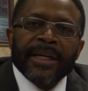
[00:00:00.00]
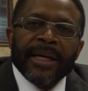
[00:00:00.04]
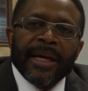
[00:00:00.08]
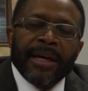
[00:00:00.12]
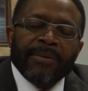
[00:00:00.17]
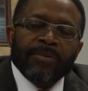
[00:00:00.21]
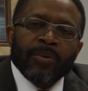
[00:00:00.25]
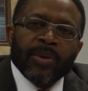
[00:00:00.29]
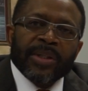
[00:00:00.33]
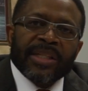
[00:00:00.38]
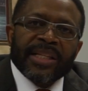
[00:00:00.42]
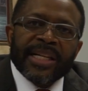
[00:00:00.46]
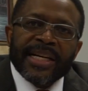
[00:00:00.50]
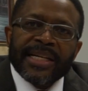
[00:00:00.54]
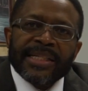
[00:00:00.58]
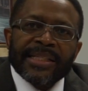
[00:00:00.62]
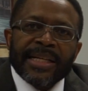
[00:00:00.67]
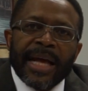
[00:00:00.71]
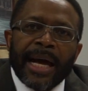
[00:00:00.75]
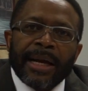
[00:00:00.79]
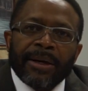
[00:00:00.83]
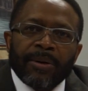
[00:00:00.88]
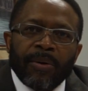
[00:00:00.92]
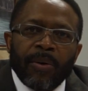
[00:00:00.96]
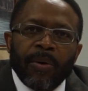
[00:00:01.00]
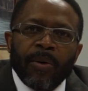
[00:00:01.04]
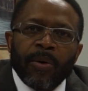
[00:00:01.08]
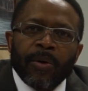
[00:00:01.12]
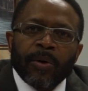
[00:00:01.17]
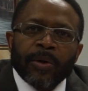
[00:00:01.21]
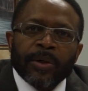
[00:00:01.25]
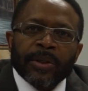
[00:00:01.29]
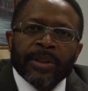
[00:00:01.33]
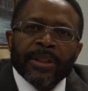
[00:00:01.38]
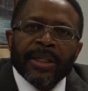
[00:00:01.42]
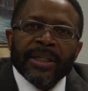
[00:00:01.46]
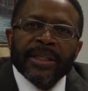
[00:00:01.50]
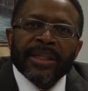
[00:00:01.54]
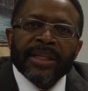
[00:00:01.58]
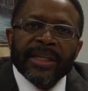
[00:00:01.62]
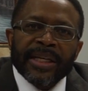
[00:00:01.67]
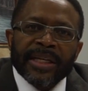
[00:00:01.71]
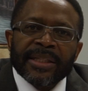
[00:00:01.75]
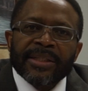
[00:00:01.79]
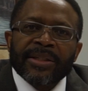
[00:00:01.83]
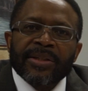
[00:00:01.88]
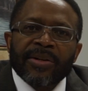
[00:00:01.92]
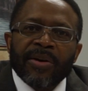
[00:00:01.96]
And when things out of order,
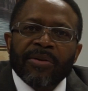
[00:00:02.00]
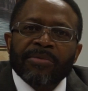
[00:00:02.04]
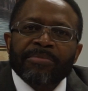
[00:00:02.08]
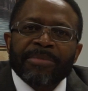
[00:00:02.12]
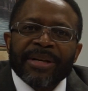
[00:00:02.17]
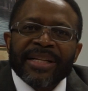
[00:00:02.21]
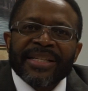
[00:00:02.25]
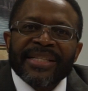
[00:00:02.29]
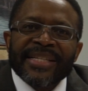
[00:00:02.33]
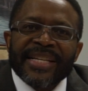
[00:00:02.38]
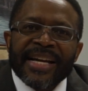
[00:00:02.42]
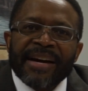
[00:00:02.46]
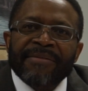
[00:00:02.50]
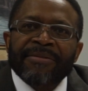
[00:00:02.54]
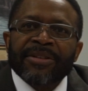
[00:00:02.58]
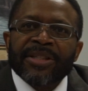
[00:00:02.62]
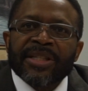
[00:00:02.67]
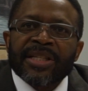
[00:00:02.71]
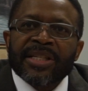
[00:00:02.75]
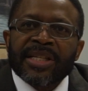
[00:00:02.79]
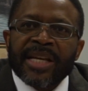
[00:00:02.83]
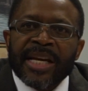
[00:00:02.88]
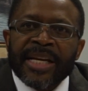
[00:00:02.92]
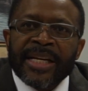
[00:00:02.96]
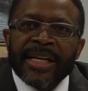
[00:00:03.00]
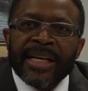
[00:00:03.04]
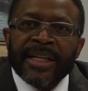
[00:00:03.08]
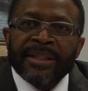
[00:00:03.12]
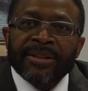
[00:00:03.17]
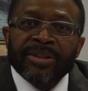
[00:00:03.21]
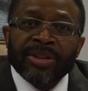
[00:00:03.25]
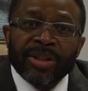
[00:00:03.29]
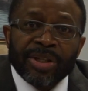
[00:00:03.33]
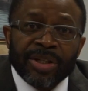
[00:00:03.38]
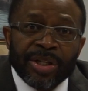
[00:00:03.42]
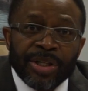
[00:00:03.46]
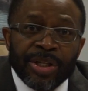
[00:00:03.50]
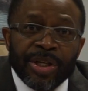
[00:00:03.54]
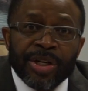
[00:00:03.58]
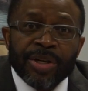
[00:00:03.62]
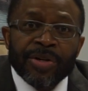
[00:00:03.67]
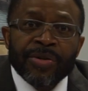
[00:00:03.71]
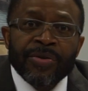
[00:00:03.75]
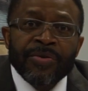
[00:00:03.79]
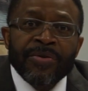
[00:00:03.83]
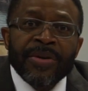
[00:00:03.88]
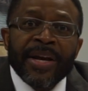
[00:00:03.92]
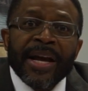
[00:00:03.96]
it's going to be devastating to
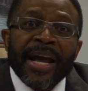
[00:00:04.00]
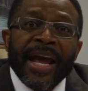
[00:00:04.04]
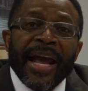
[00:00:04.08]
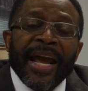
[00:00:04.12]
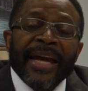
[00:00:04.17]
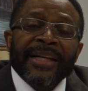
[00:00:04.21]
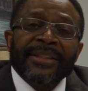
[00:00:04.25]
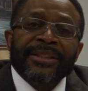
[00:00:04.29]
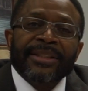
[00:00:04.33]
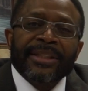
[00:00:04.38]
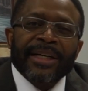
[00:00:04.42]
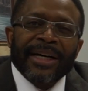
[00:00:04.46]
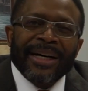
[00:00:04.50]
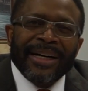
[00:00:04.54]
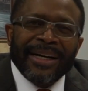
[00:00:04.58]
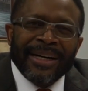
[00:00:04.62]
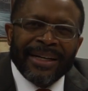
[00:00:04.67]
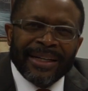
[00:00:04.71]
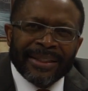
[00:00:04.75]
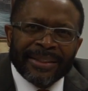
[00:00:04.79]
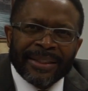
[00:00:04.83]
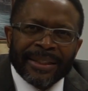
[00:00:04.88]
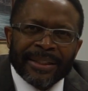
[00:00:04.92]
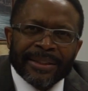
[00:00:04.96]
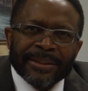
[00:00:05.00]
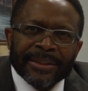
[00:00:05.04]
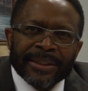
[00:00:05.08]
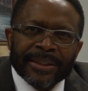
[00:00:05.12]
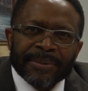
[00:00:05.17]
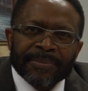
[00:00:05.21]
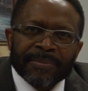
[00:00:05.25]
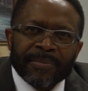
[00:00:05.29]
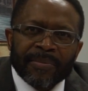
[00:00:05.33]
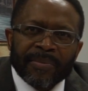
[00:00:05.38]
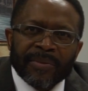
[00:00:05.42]
you and to others.